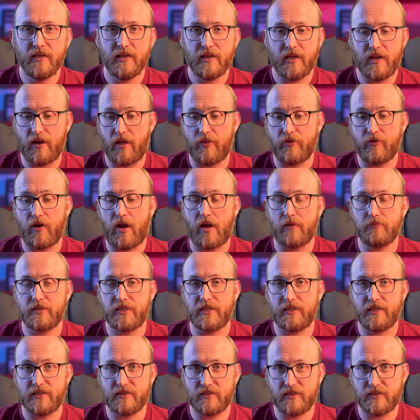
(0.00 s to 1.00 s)
Another
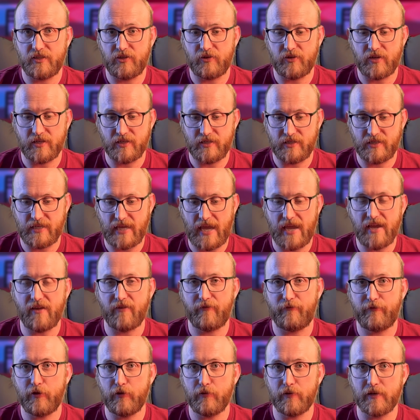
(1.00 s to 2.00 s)
option is you can take a
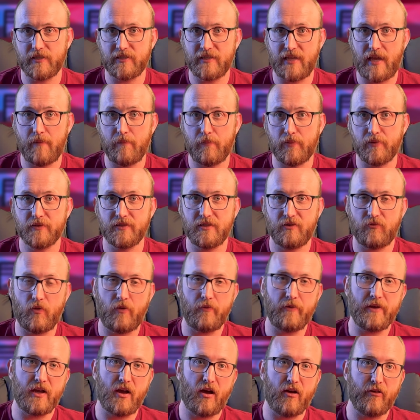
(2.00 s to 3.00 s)
few examples in what
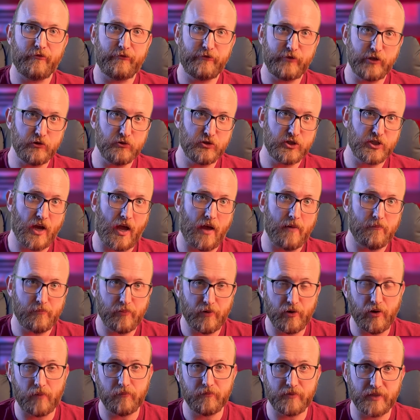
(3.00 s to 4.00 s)
we call few-shot
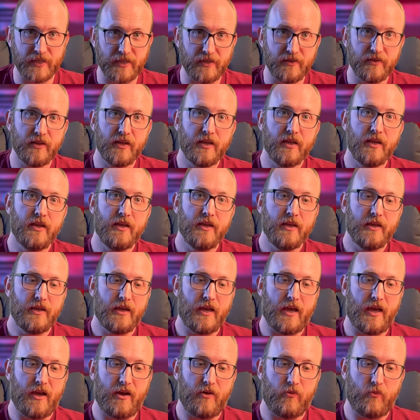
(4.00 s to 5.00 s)
prompting,
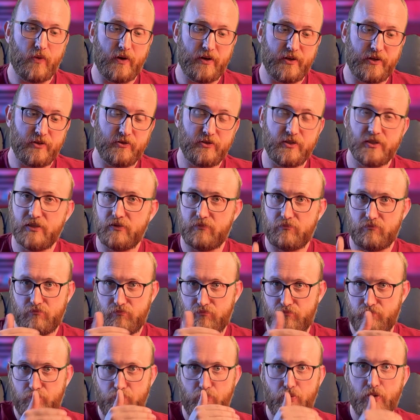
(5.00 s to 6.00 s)
where you just
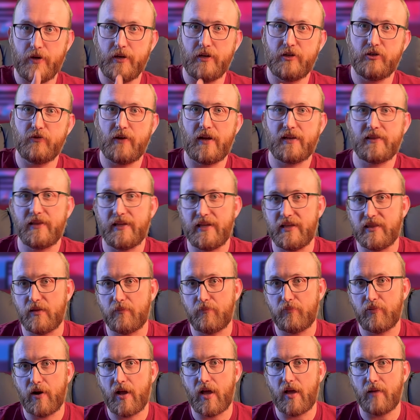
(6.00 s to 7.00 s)
put it directly in the
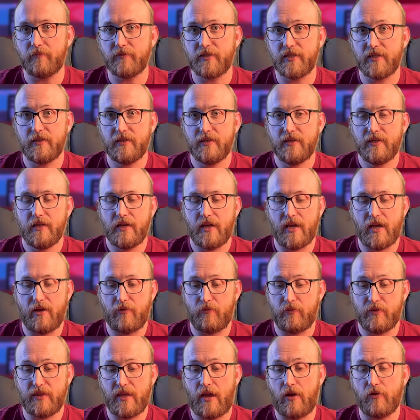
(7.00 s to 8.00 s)
prompt
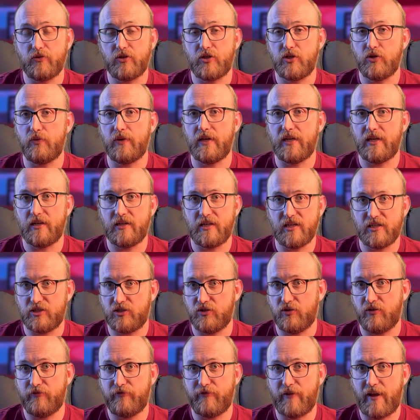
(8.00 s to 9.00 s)
without doing
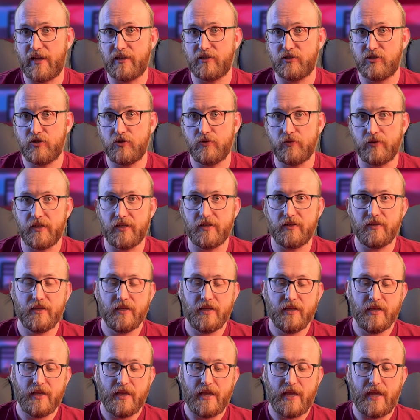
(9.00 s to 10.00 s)
additional fine-tuning.
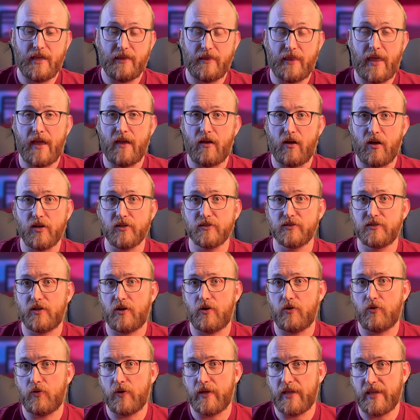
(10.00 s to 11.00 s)
And that
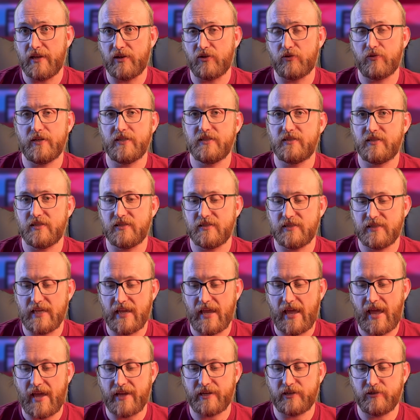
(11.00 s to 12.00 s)
also increases
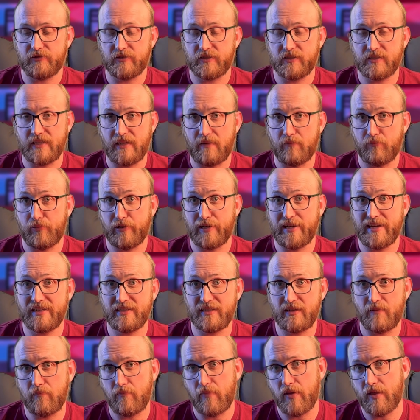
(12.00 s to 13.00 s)
the accuracy and
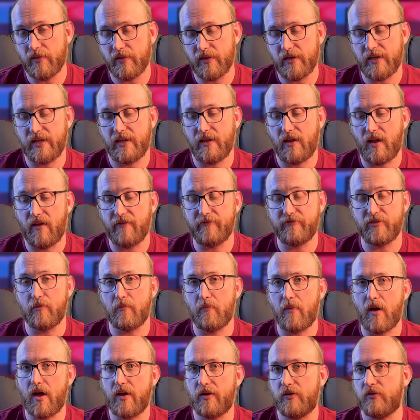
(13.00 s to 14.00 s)
predictability of the
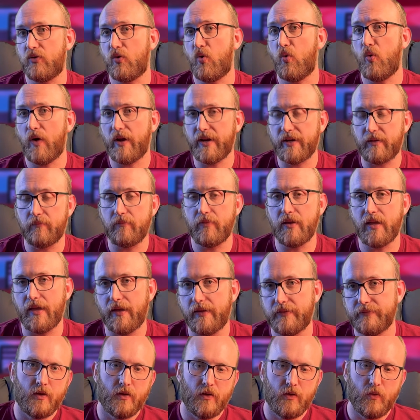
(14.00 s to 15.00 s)
model quite a bit.
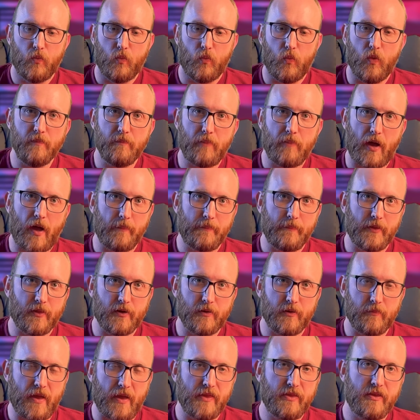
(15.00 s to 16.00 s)
One
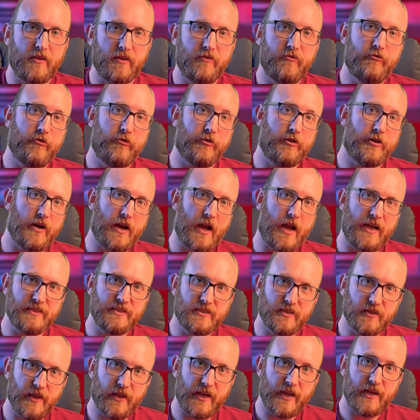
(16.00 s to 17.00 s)
popular method for
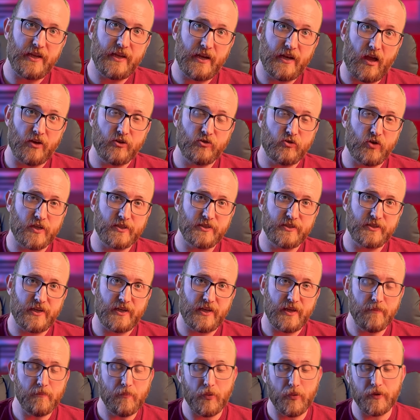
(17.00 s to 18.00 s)
isolating untrusted
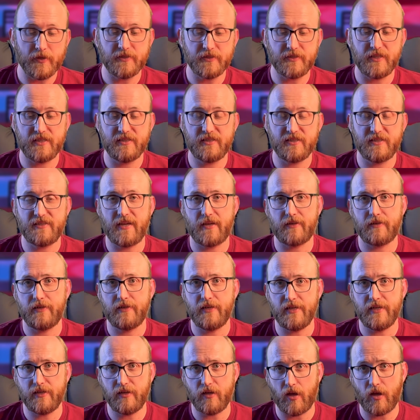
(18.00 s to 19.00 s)
inputs is a
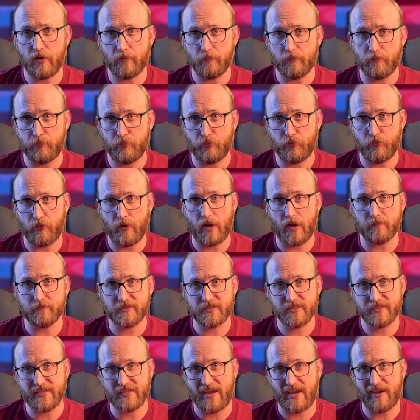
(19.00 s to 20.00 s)
technique called prompt
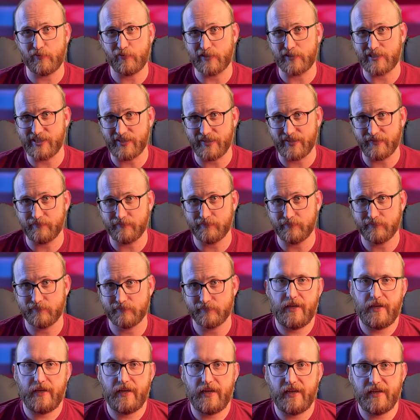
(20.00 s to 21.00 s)
sandwiching.
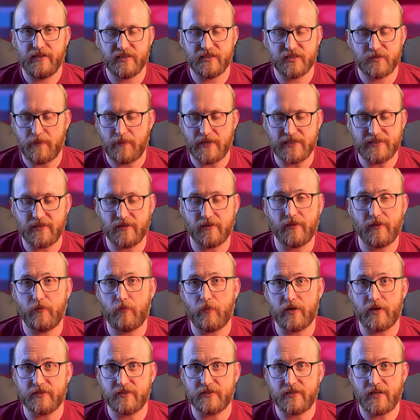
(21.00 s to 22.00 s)
And it's basically
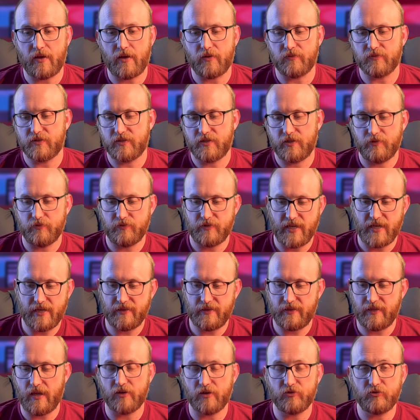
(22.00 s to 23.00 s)
what it sounds. You take
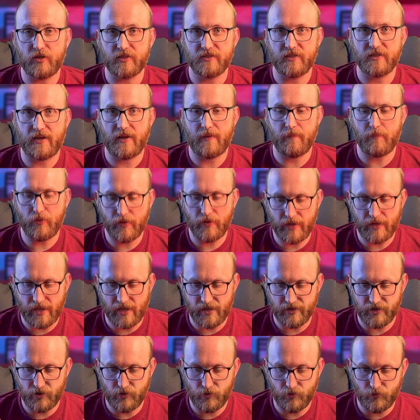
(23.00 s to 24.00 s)
the untrusted input
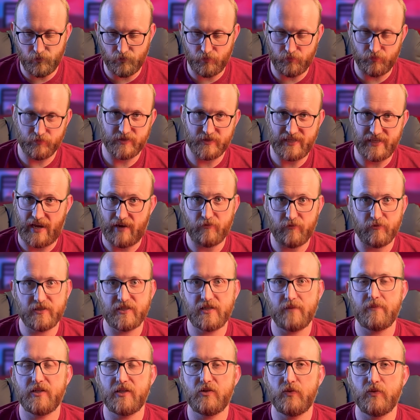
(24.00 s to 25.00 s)
and you sandwich
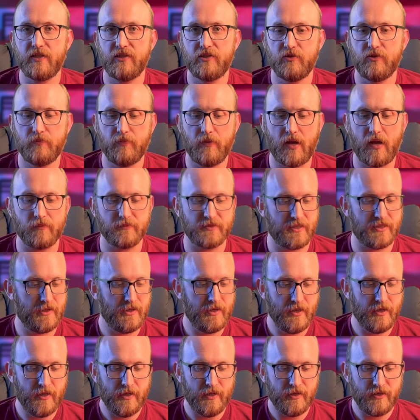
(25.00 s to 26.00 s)
it between two prompts.
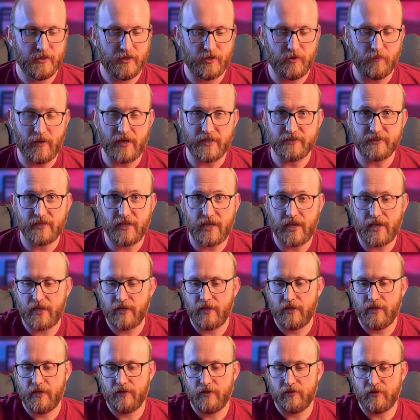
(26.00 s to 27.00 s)
You might say,
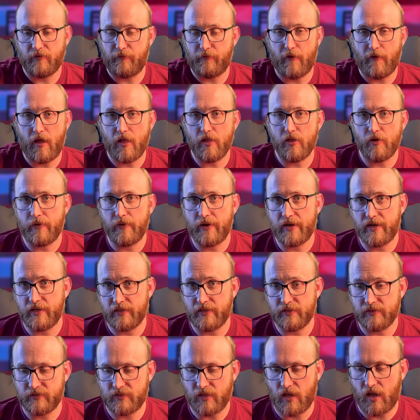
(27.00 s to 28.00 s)
the following
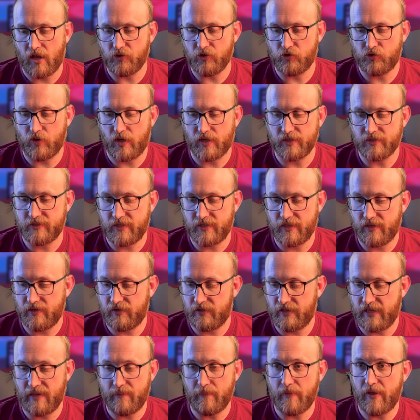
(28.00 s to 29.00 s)
is
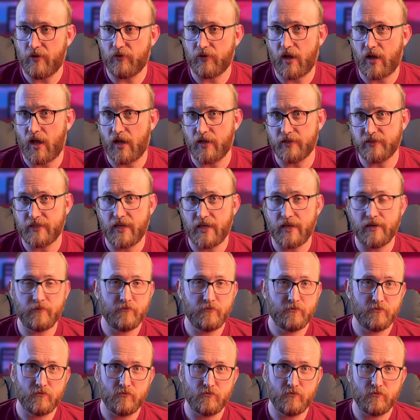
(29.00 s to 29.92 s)
untrusted email content.